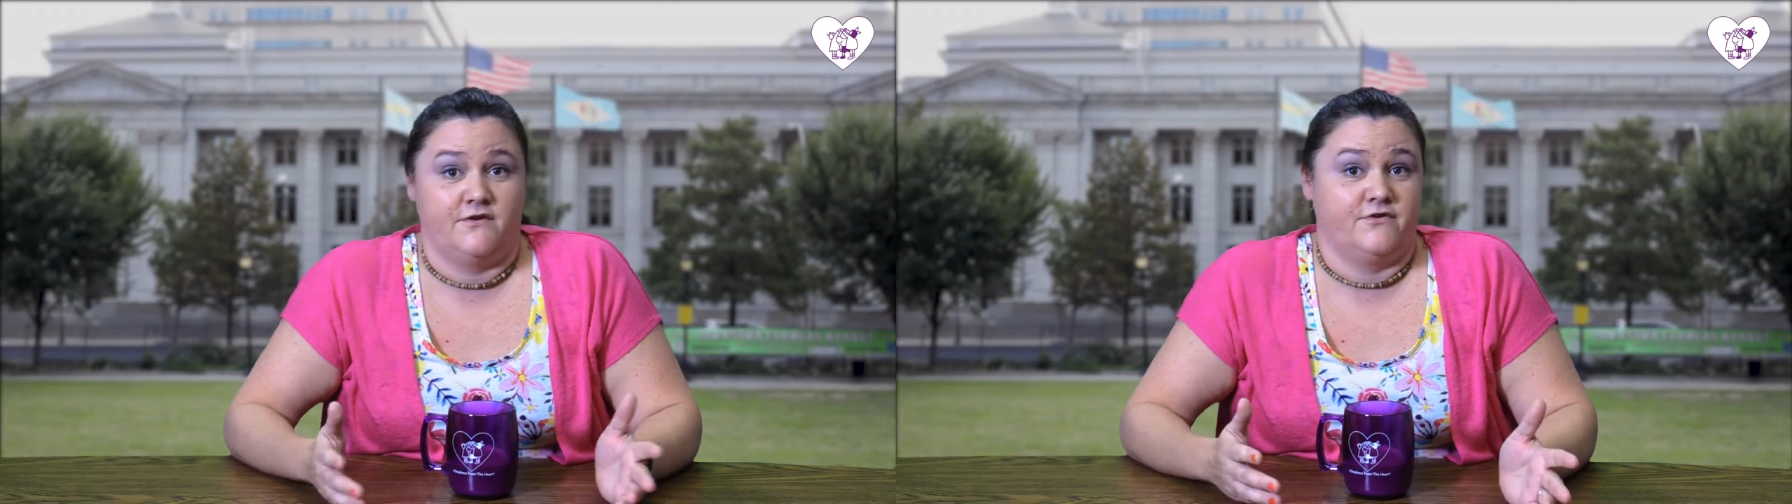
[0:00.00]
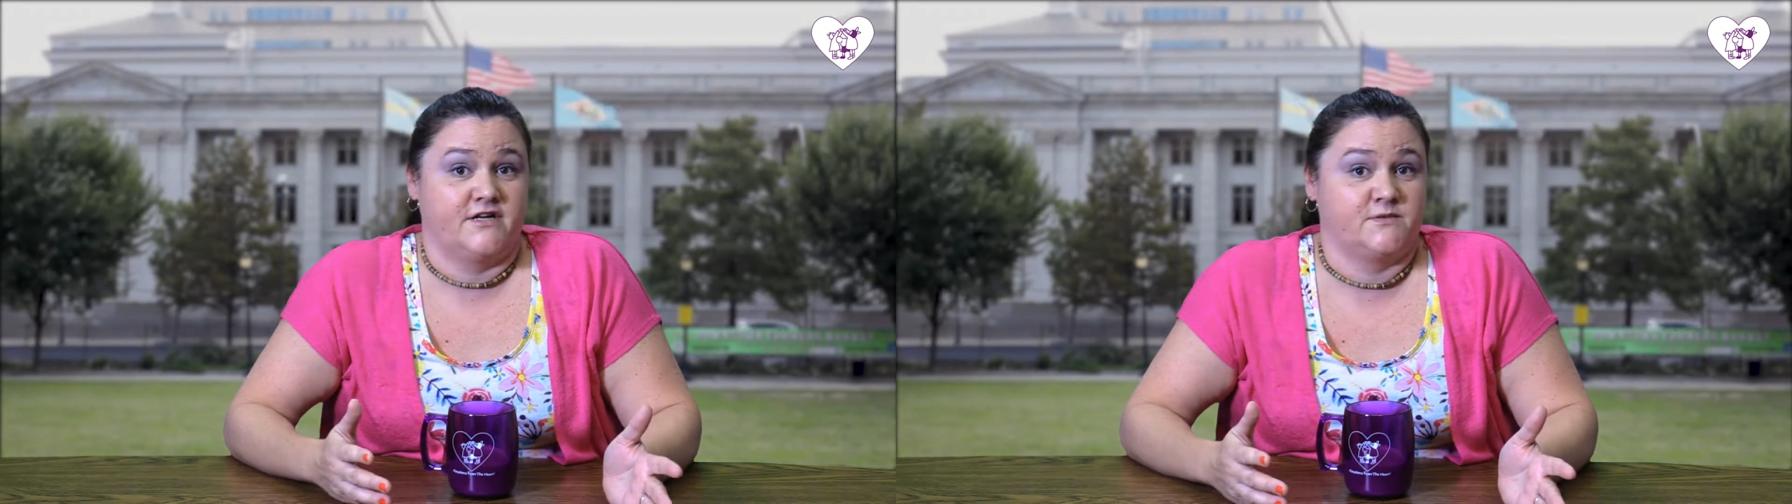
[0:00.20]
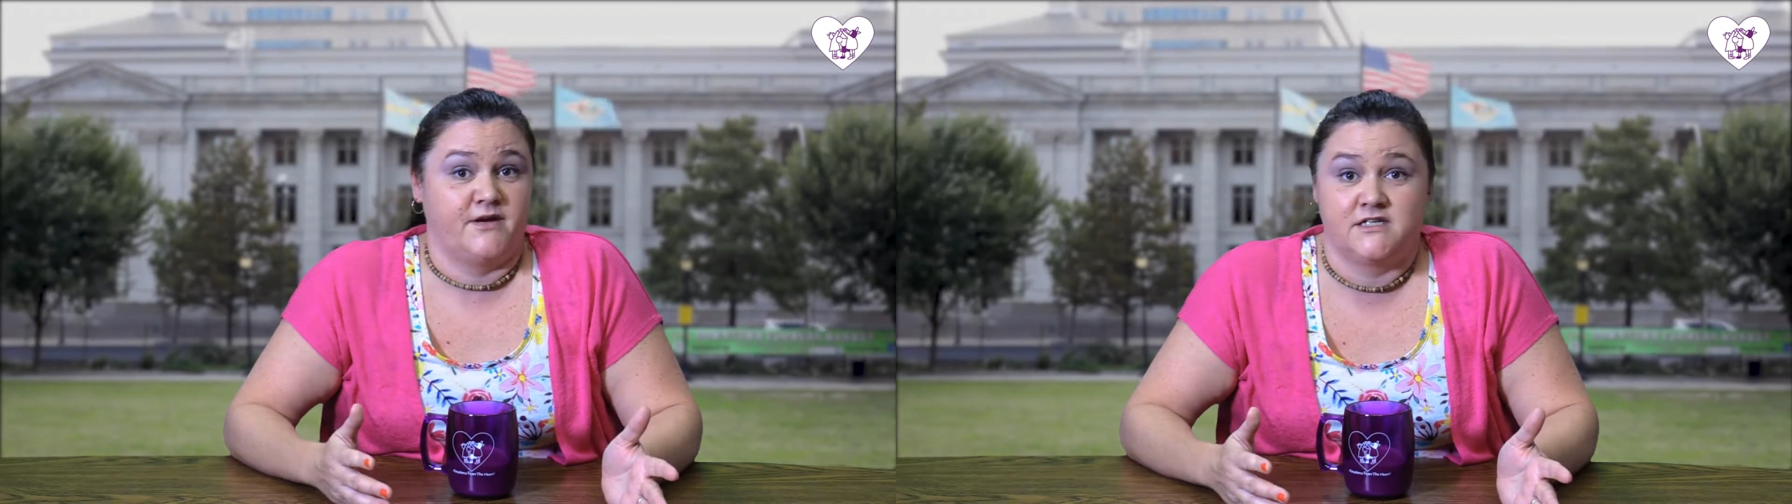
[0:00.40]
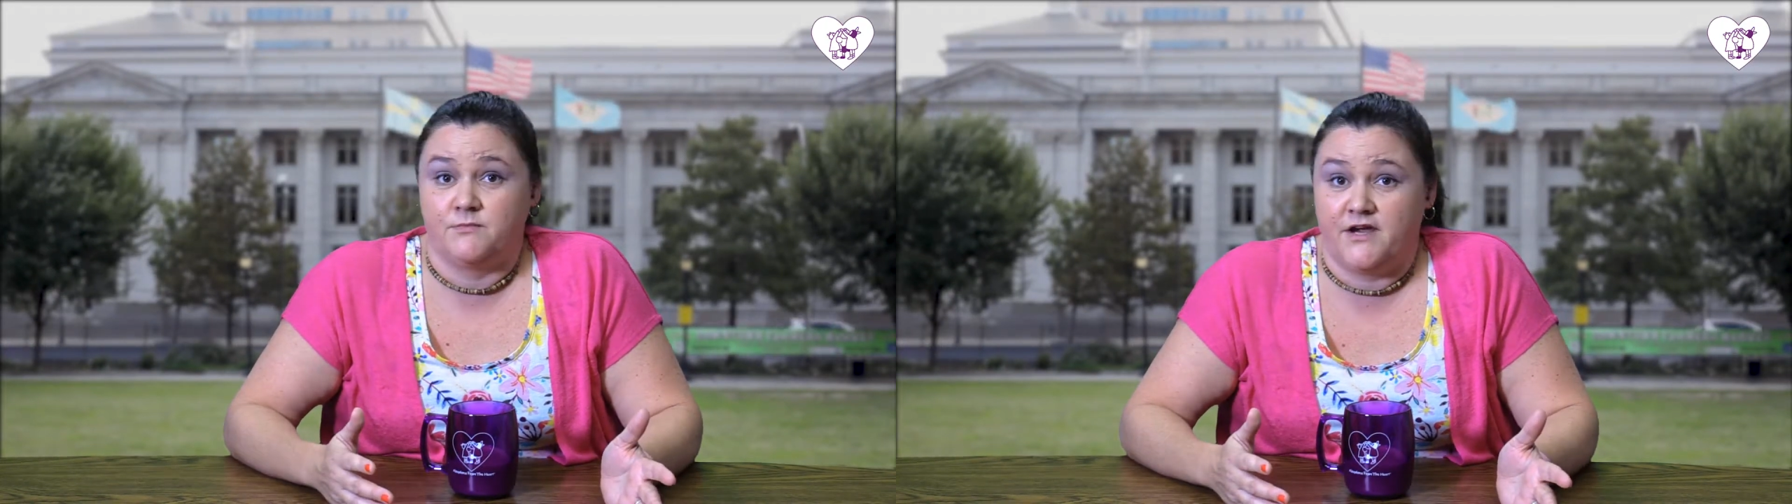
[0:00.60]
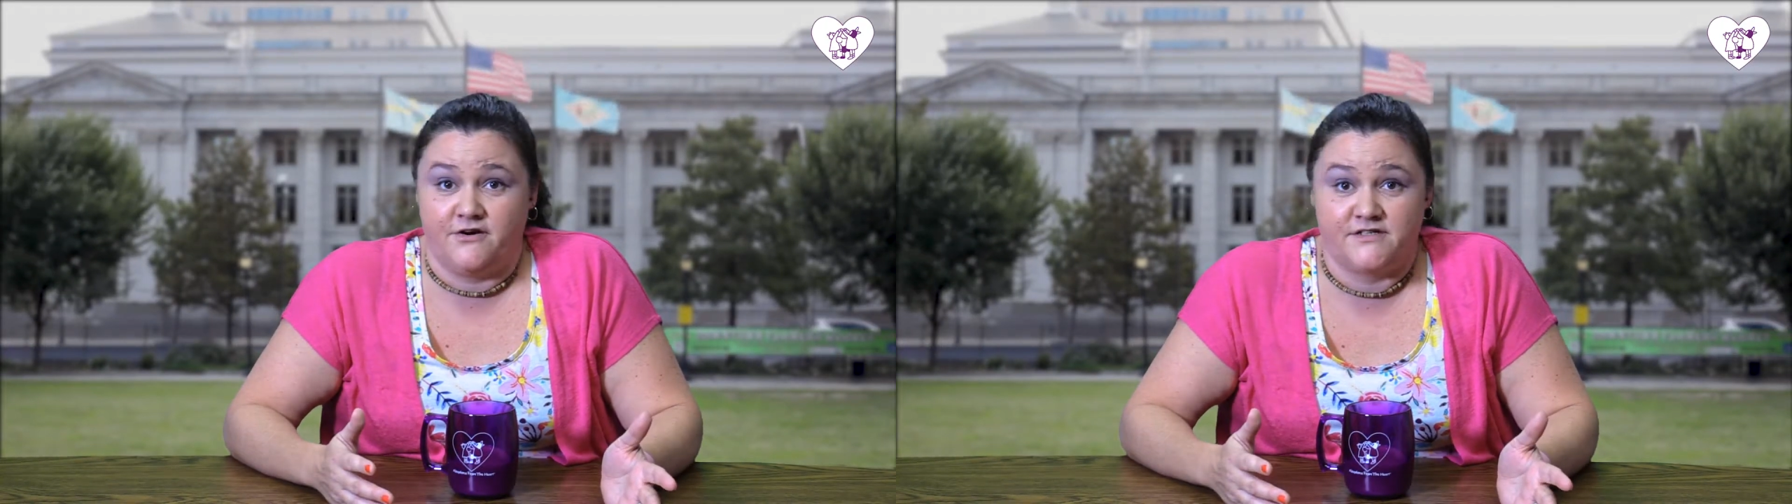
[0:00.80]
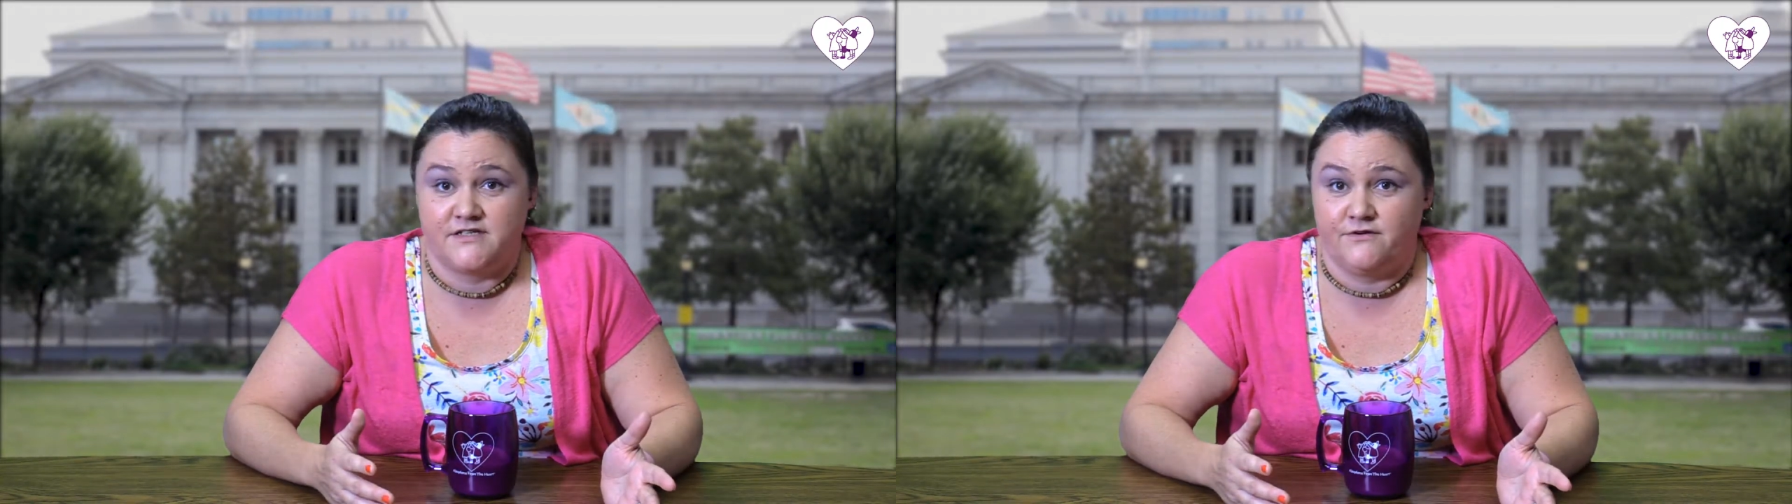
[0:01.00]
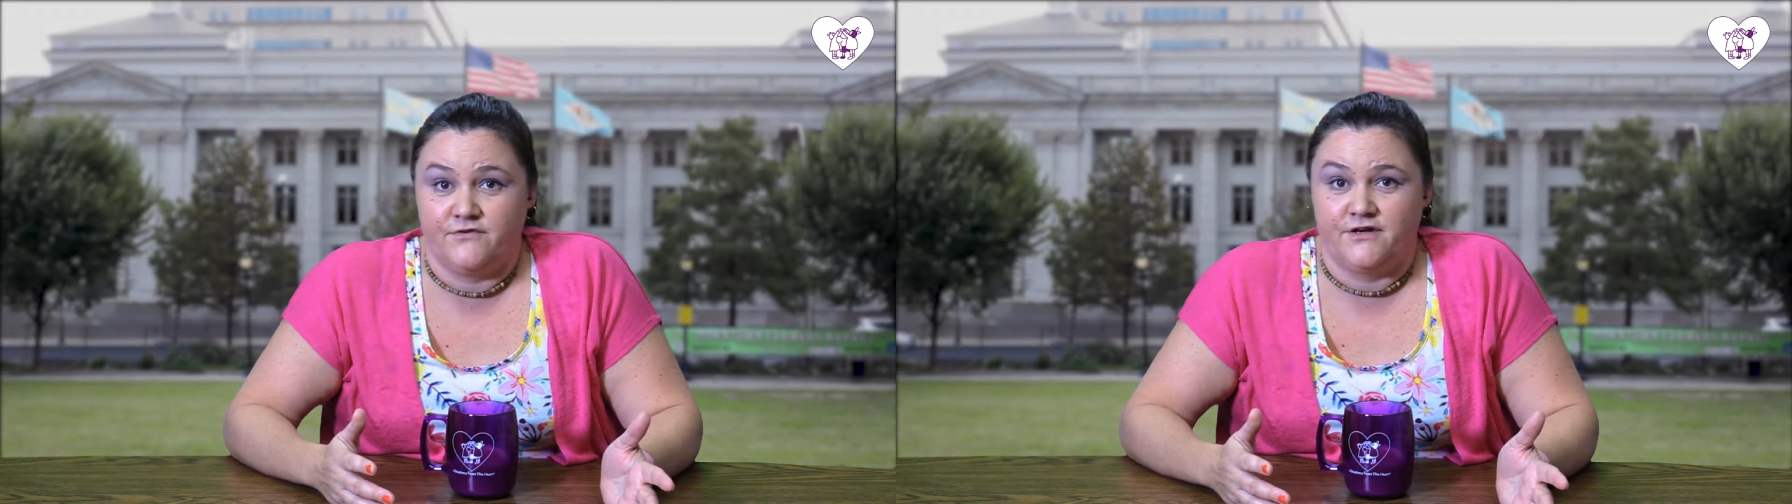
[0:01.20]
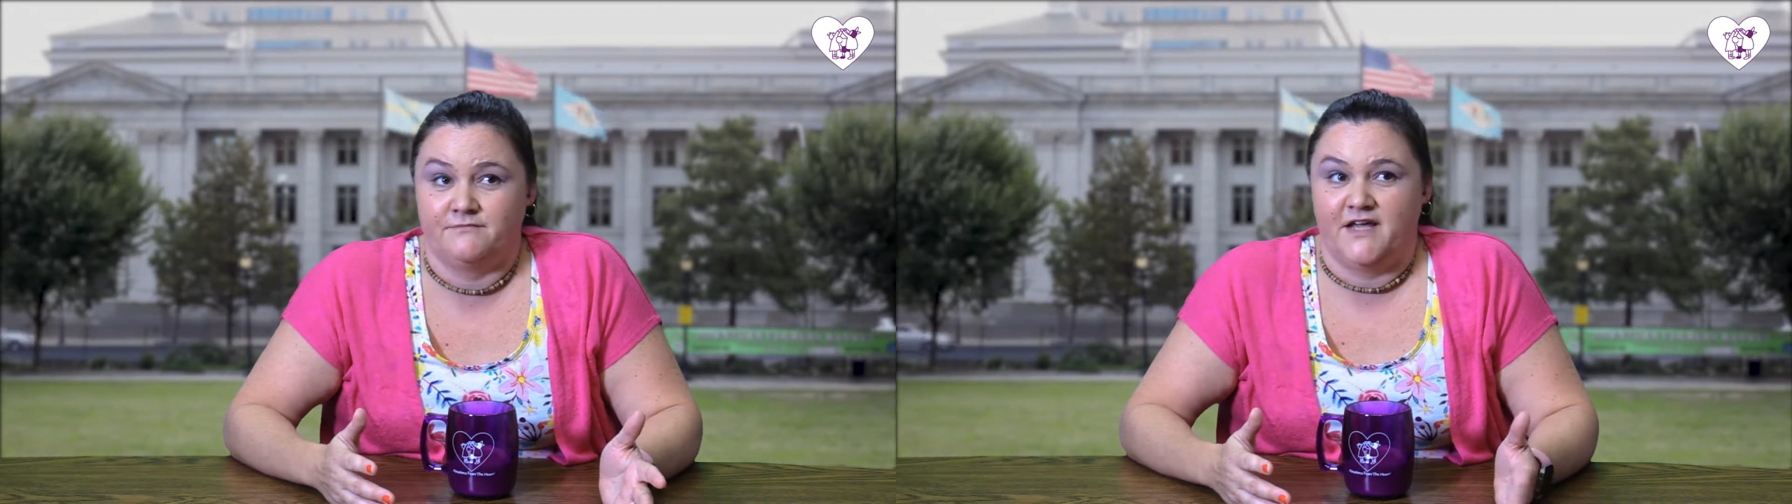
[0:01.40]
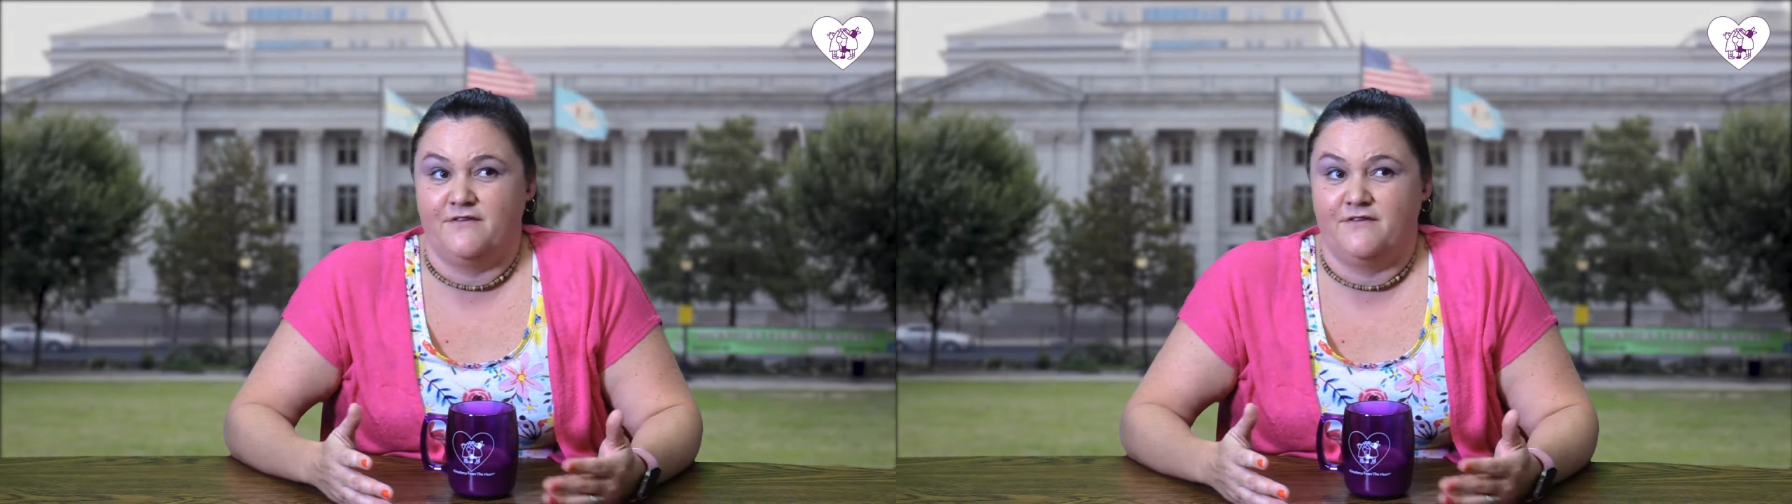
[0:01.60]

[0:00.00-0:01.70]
Every expected parent's different.